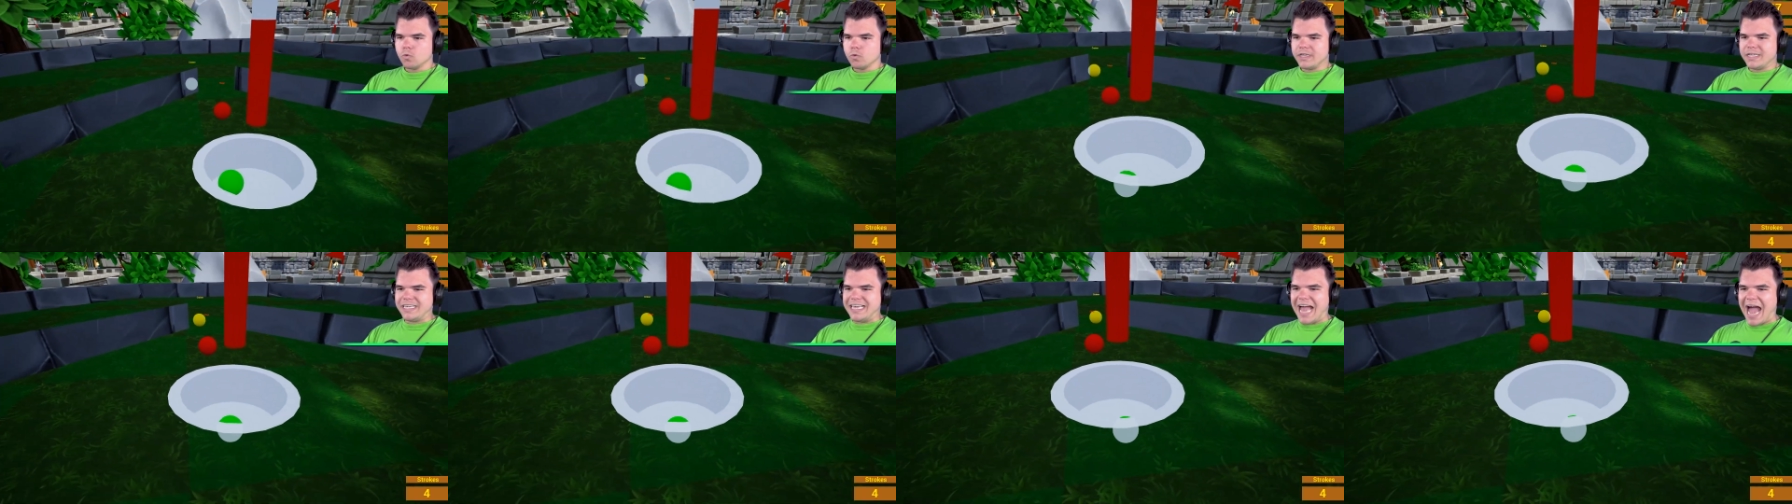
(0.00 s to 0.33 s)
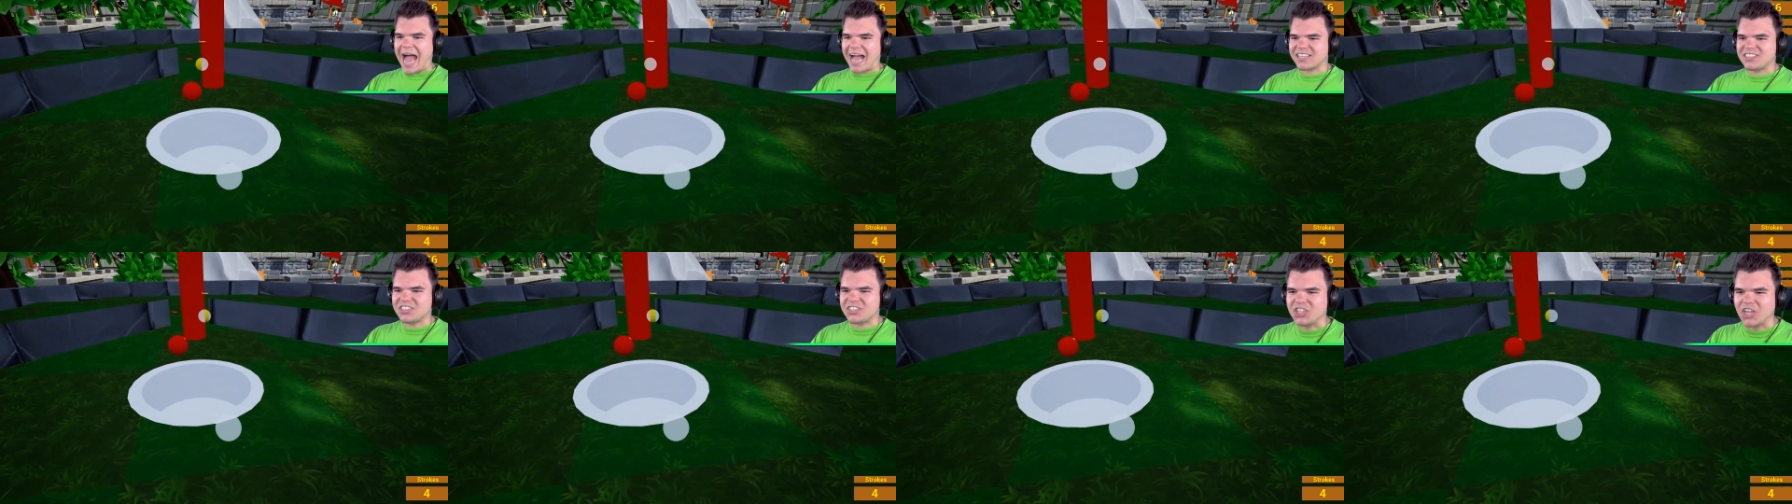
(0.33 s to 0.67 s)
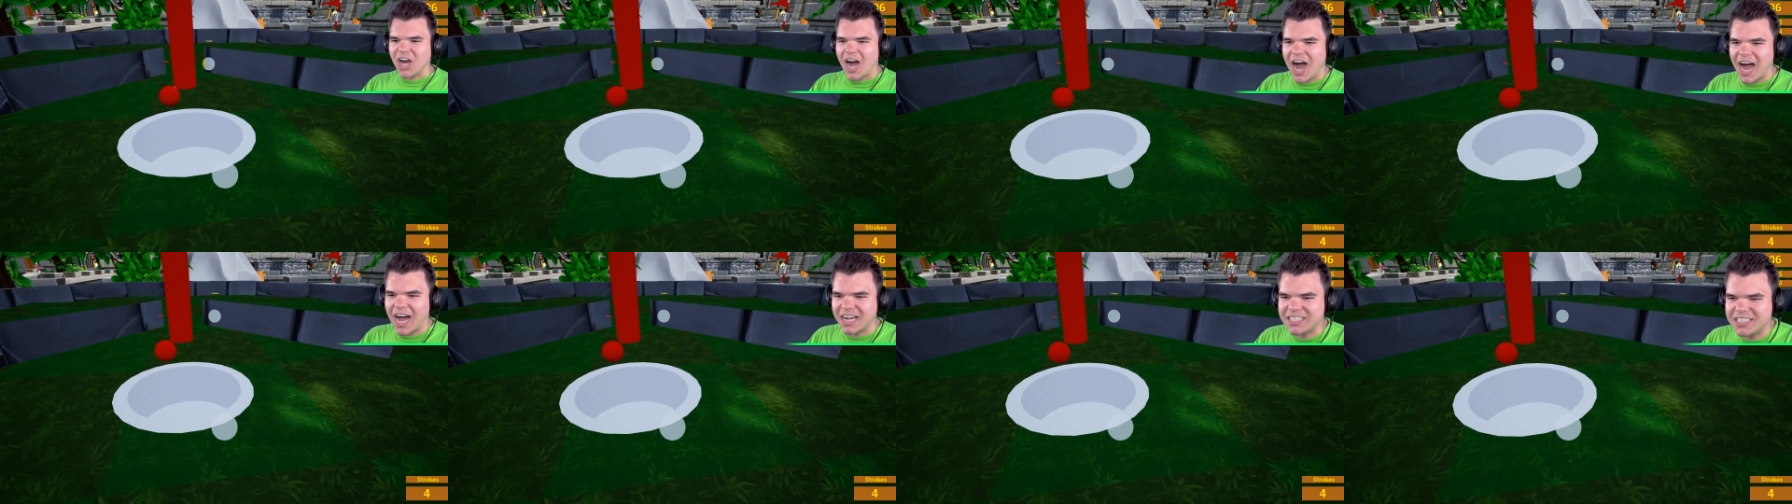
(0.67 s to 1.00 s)
Yes, no, no,
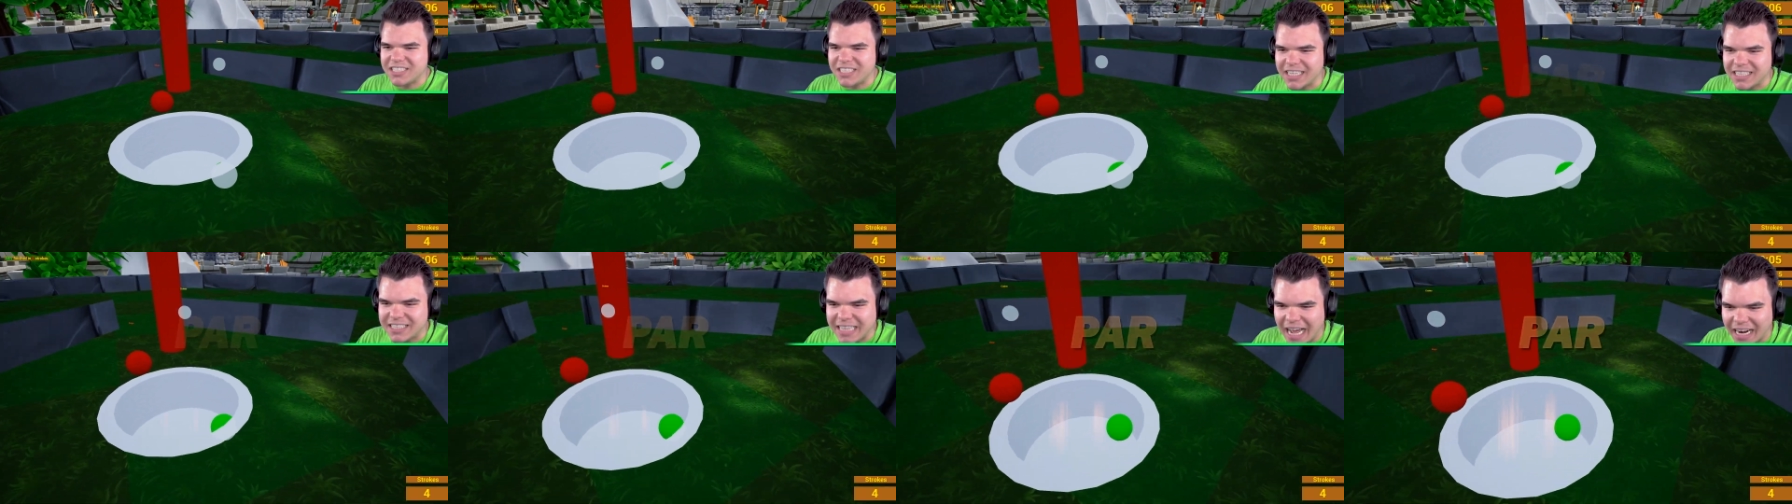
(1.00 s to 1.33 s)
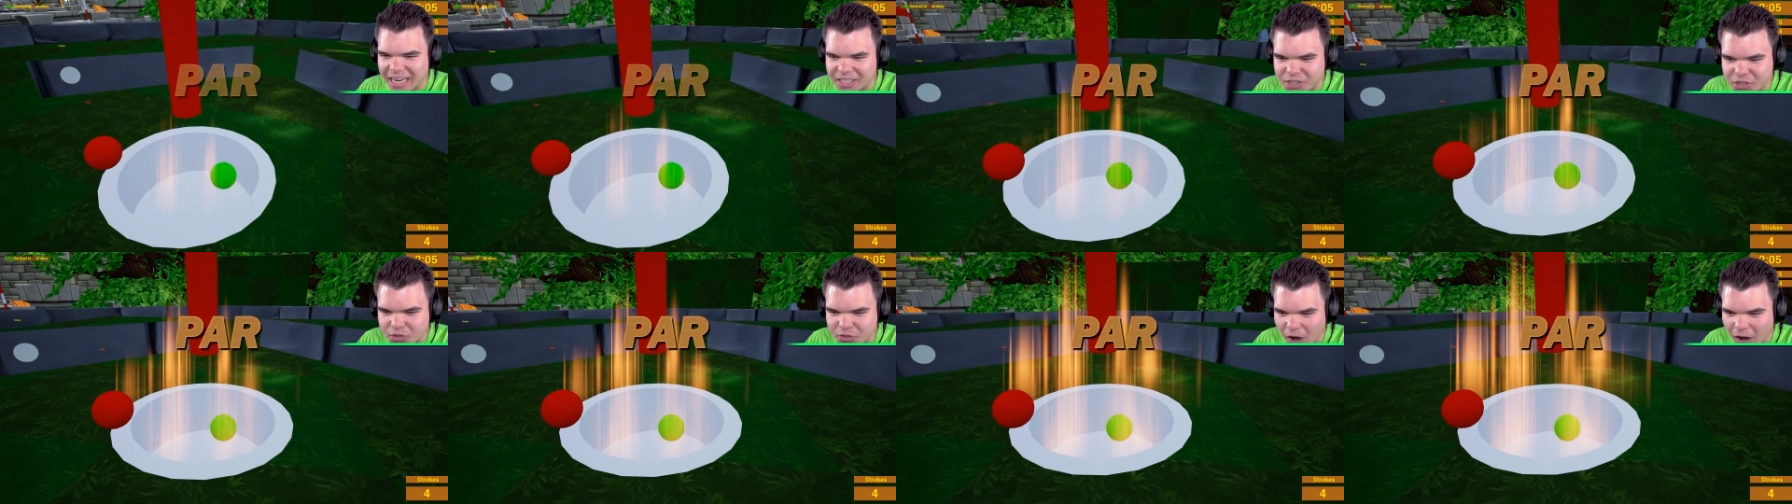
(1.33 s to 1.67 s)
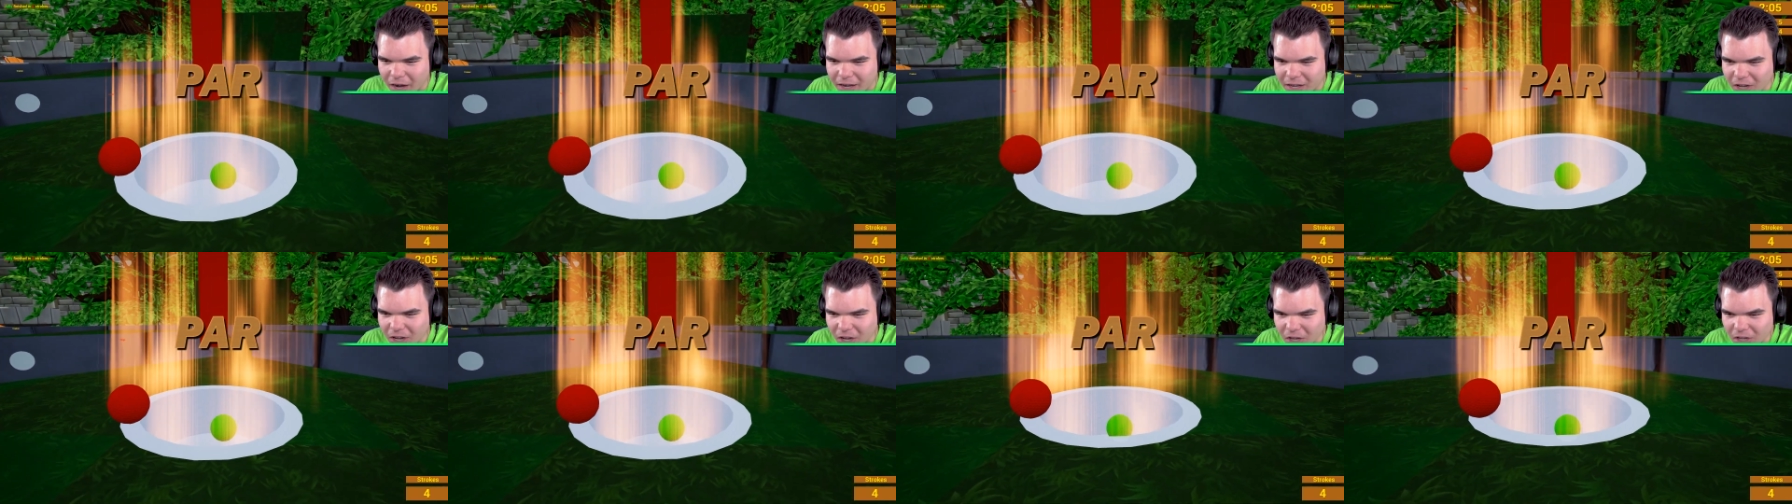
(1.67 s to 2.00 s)
Josh! No, is that a
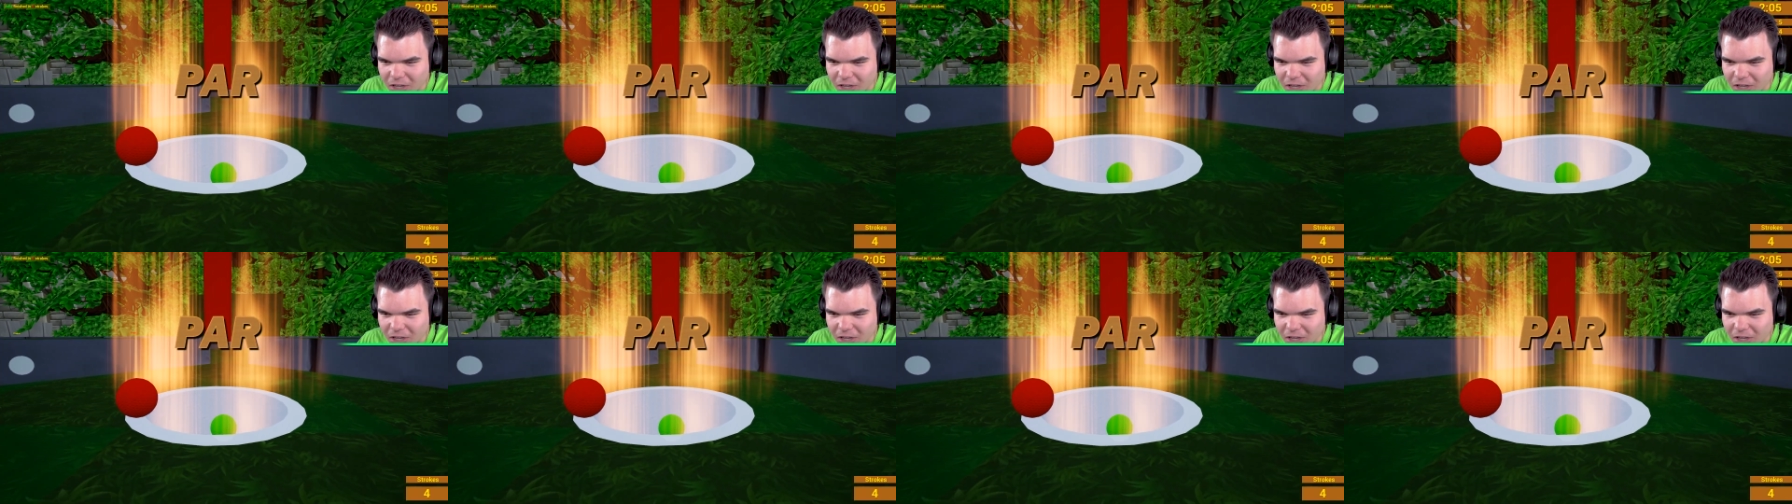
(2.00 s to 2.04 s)
struggle?